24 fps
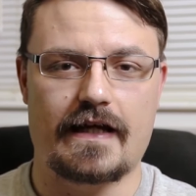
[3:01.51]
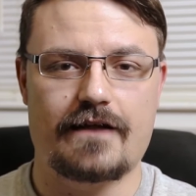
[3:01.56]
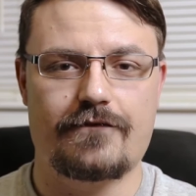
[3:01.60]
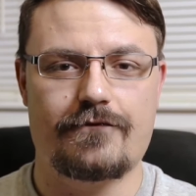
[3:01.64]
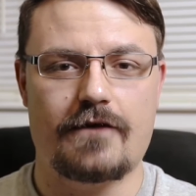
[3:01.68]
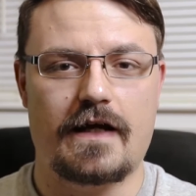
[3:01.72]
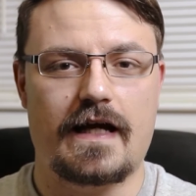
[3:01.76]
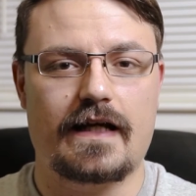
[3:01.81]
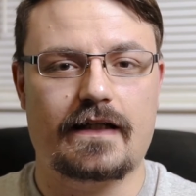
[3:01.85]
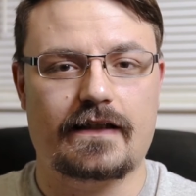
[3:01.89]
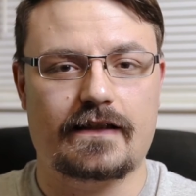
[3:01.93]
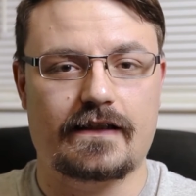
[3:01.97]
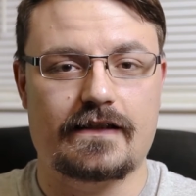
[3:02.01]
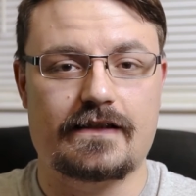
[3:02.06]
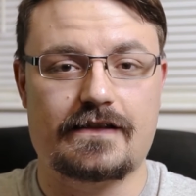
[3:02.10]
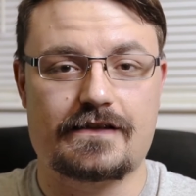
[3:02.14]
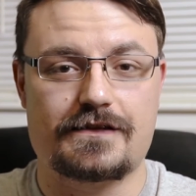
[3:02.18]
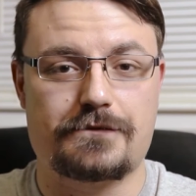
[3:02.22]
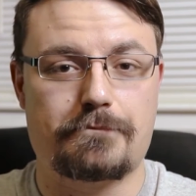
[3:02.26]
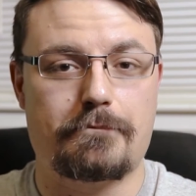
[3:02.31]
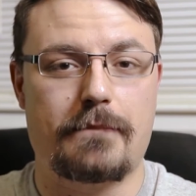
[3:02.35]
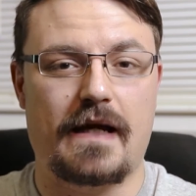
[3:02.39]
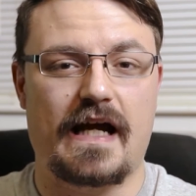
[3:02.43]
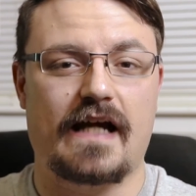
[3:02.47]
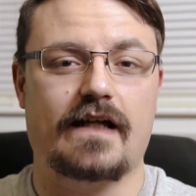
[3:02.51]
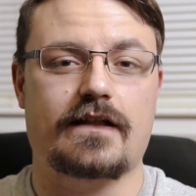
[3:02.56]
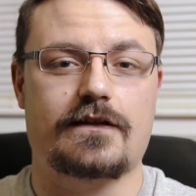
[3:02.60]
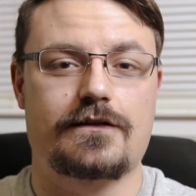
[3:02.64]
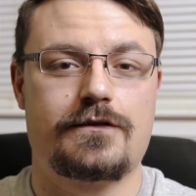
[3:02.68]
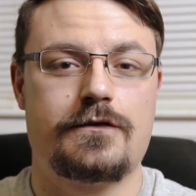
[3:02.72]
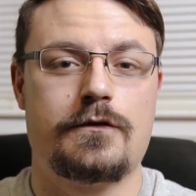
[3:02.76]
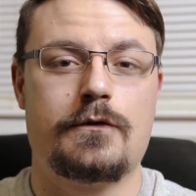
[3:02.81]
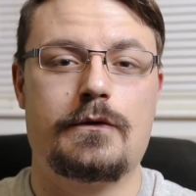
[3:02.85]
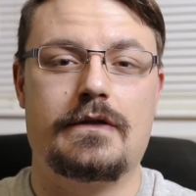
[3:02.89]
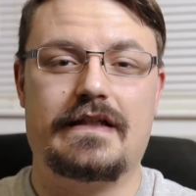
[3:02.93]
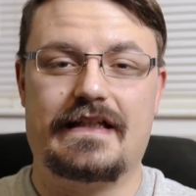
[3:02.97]
EDVAC is back
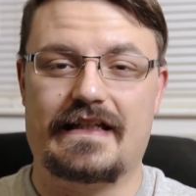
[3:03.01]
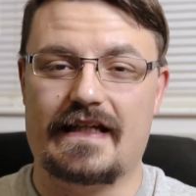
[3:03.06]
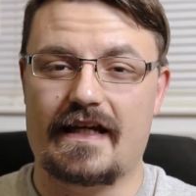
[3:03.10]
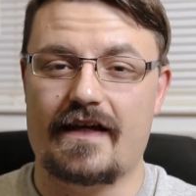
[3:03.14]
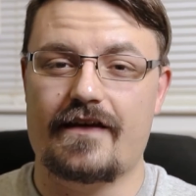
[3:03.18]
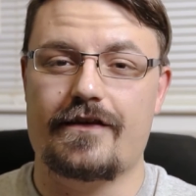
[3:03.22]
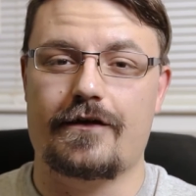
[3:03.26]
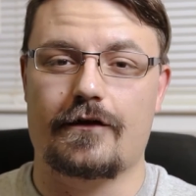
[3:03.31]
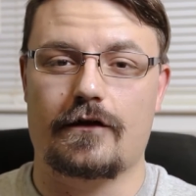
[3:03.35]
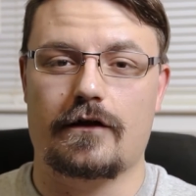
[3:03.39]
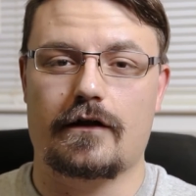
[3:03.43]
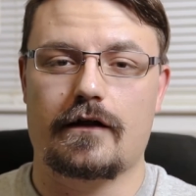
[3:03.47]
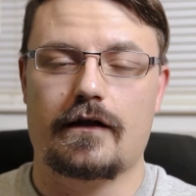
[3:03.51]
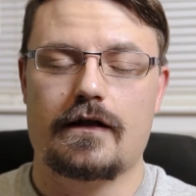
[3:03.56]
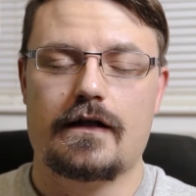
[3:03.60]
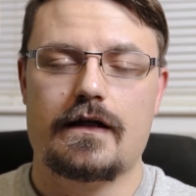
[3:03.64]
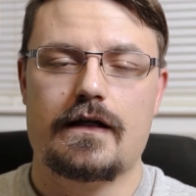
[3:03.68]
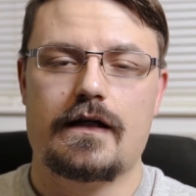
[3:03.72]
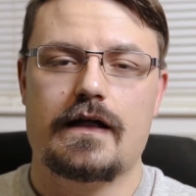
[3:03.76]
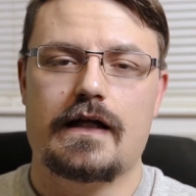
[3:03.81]
together.